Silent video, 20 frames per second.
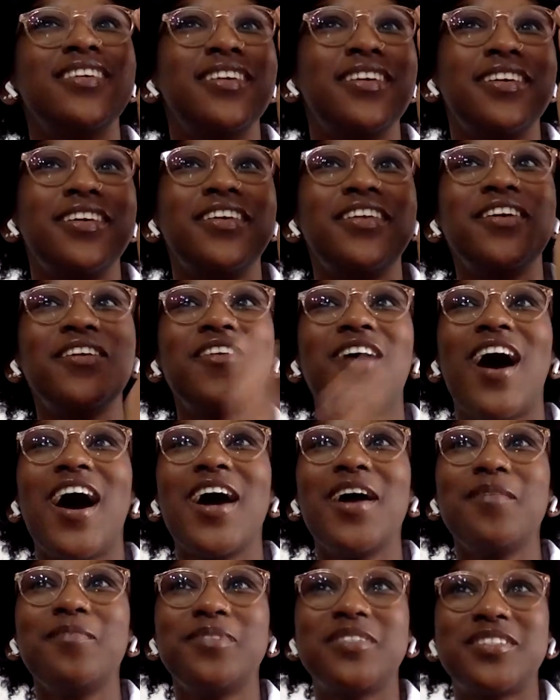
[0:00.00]
You know, I
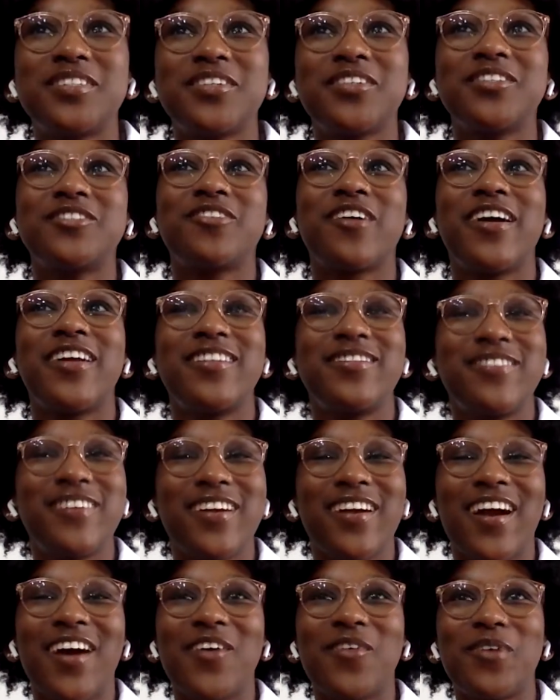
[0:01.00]
am still trying to
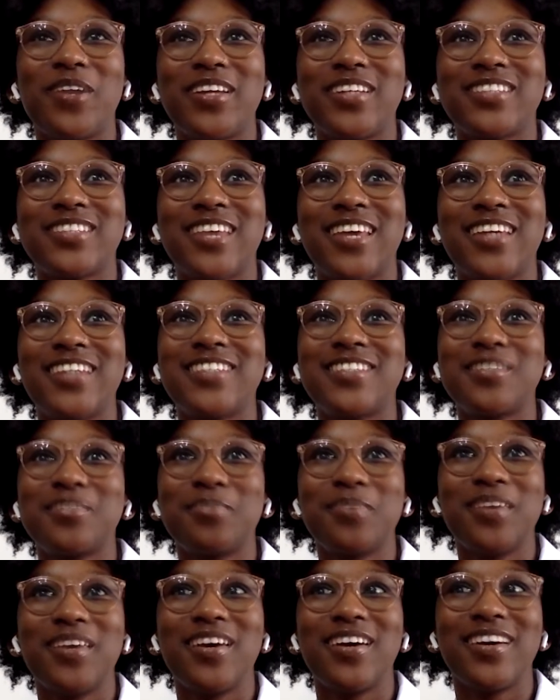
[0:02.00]
figure out what it takes to
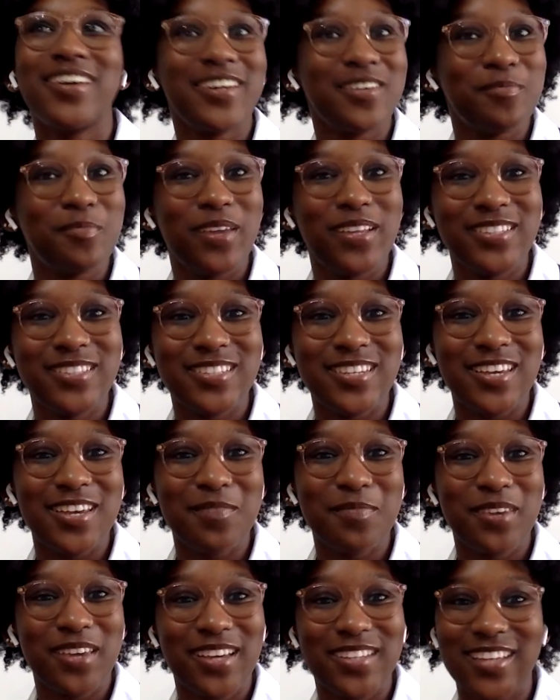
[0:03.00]
be a good
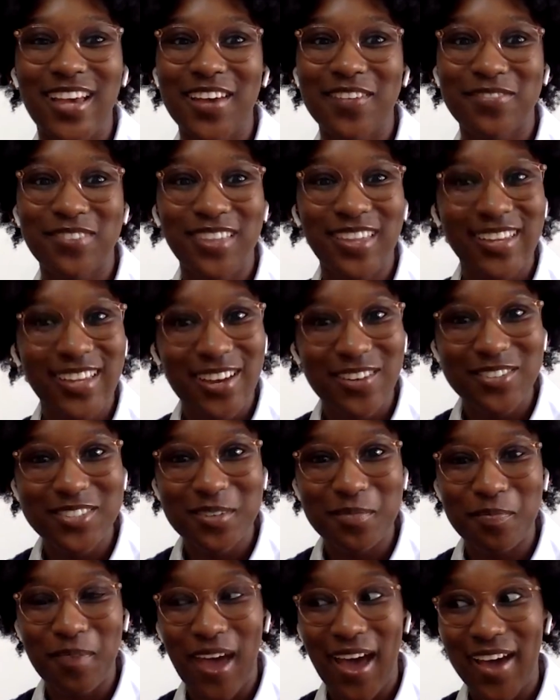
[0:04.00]
mentee, because I feel like I was a
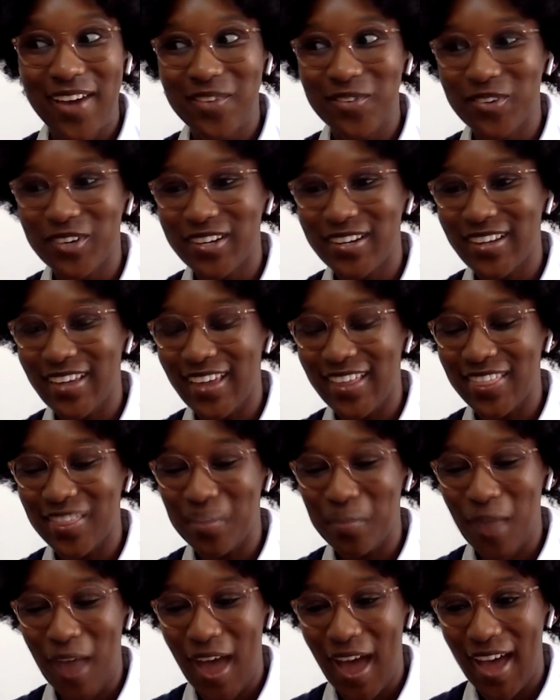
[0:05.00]
bad one in the
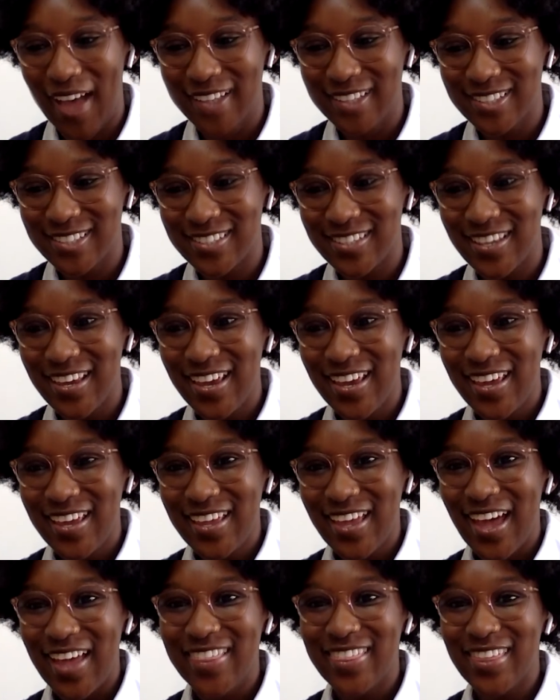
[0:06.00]
past.
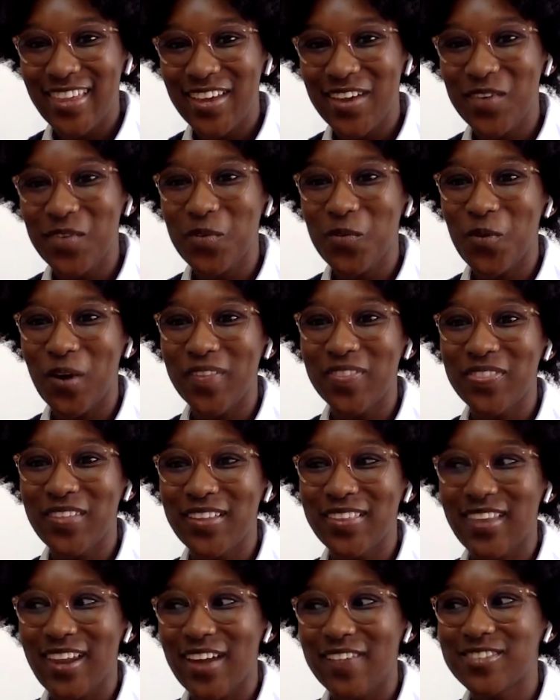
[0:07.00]
I think one
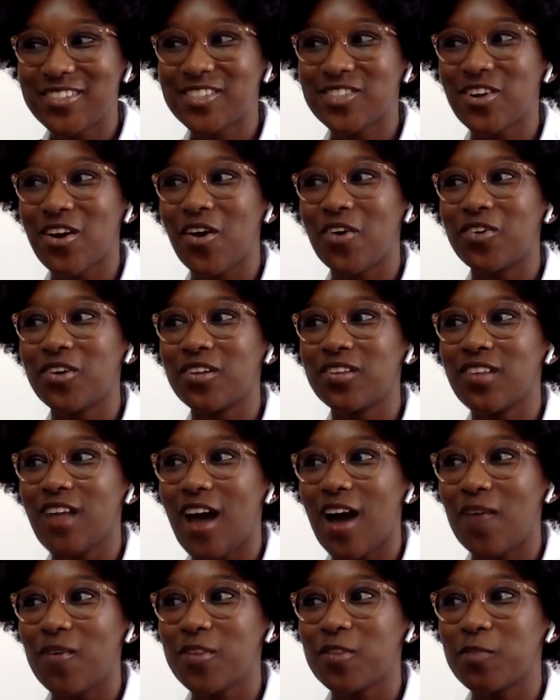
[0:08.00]
thing that I've struggled a
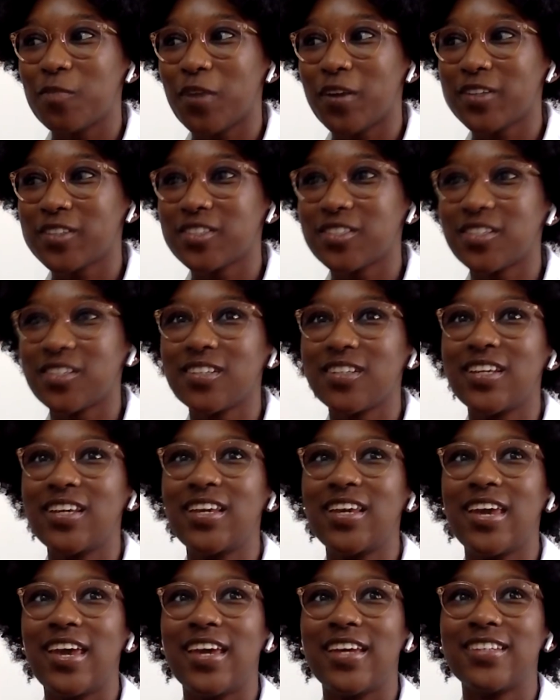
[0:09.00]
lot with
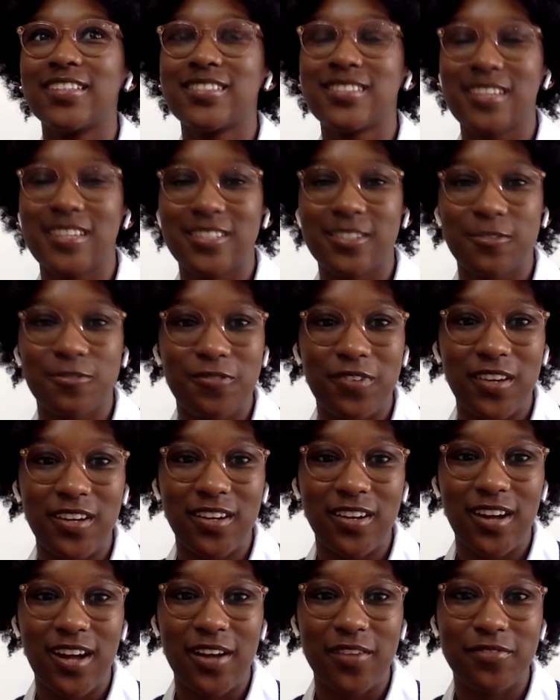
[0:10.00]
personally is
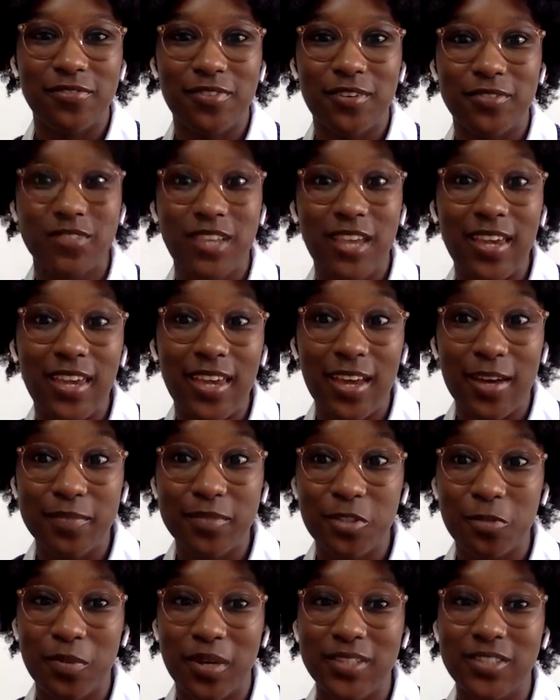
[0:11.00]
fear of taking up
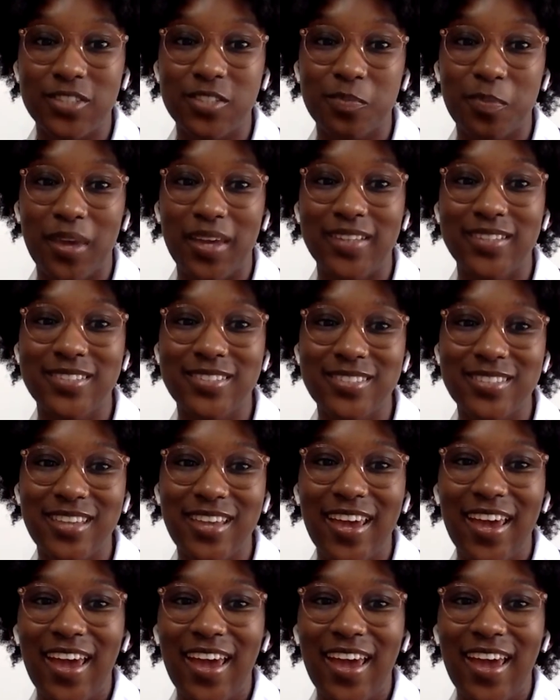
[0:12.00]
too much space.